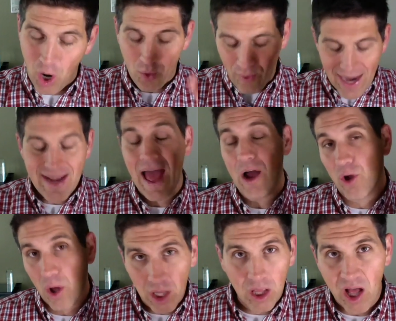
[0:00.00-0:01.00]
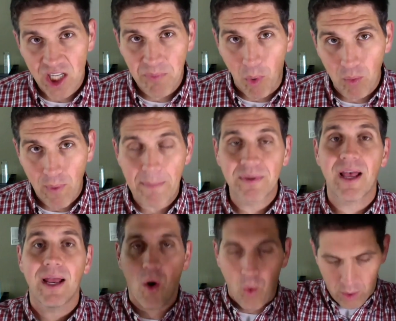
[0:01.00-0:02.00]
So right now, go to the College Board
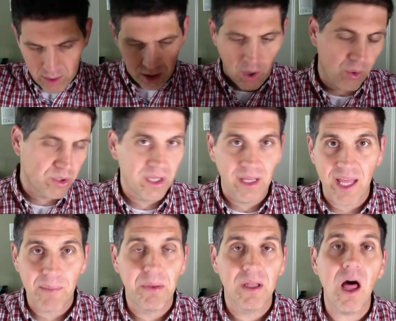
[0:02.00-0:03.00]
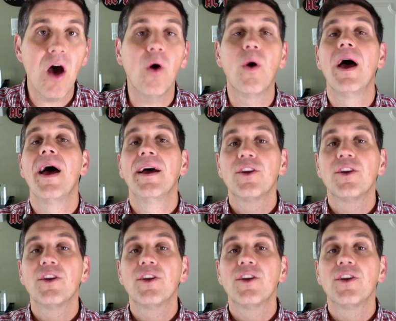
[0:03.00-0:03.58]
website or go to the link below.